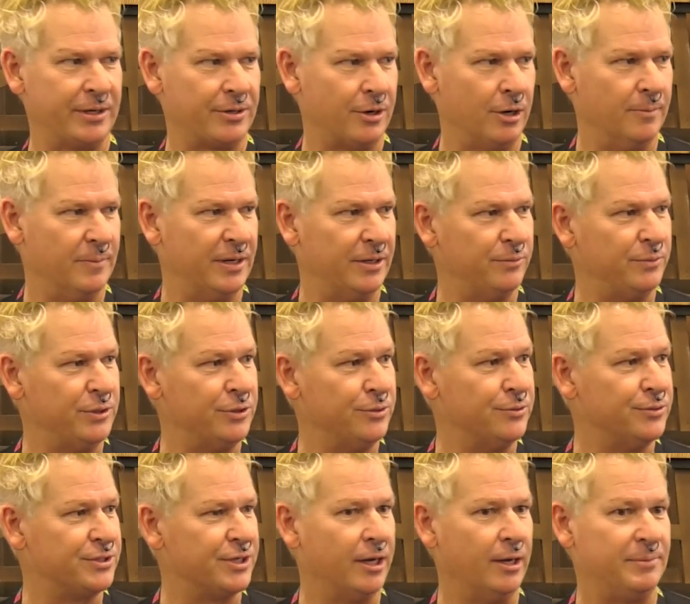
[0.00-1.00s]
bicarbonate. We
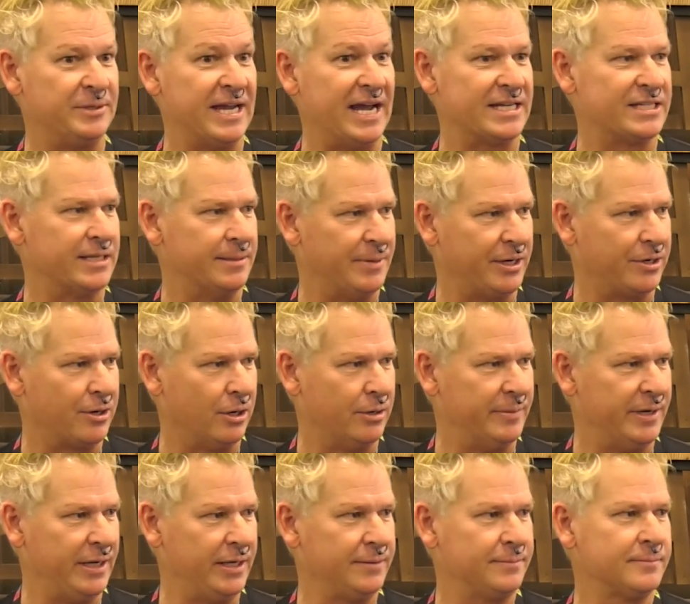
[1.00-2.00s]
use potassium
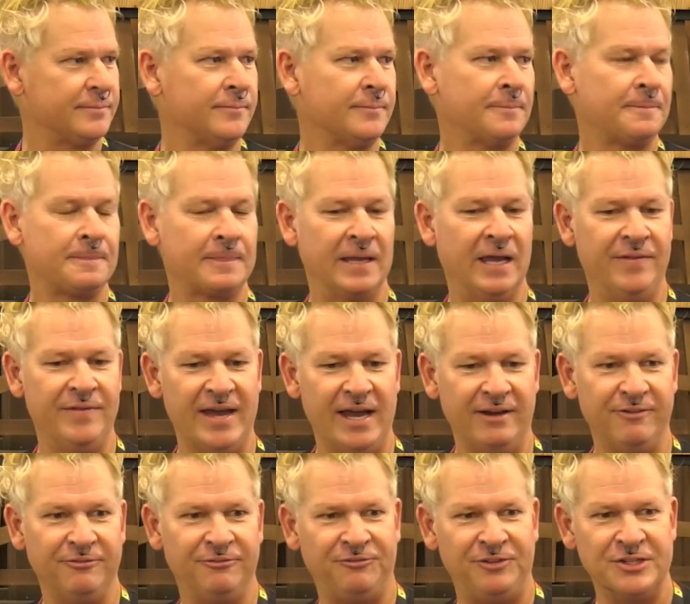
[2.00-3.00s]
bicarbonate, and
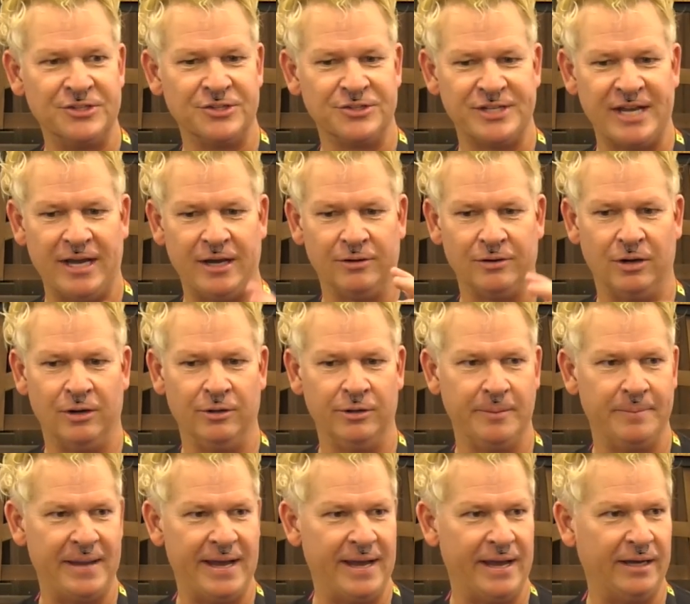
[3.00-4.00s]
that fizzles out all
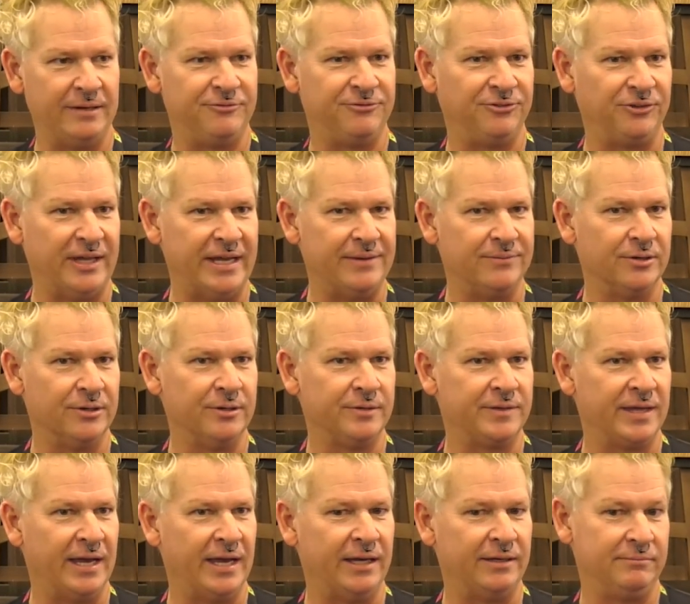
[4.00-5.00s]
the bad flavor
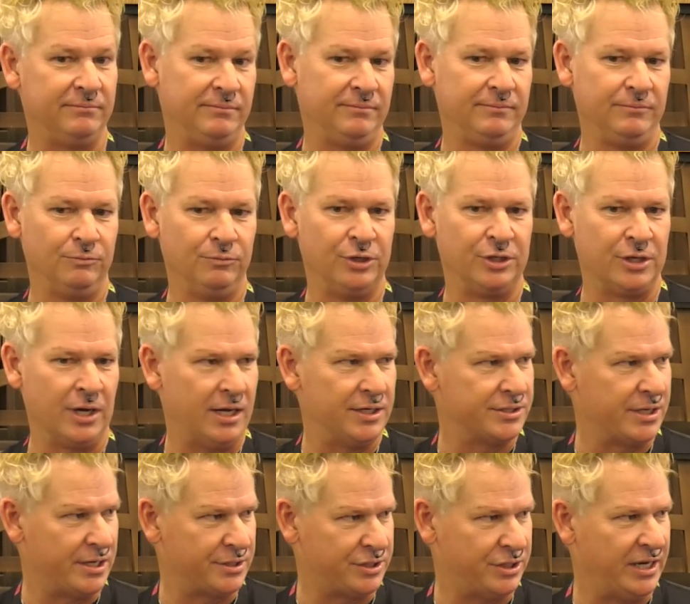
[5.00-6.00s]
that would
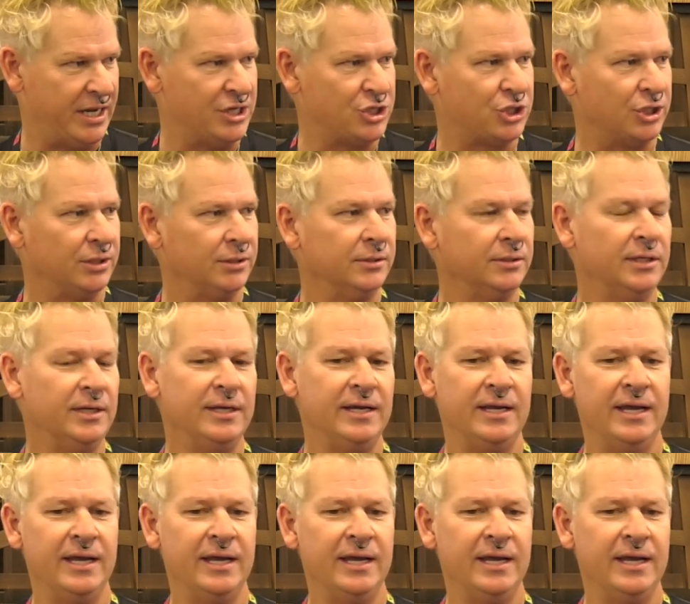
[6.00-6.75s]
cause oxidation.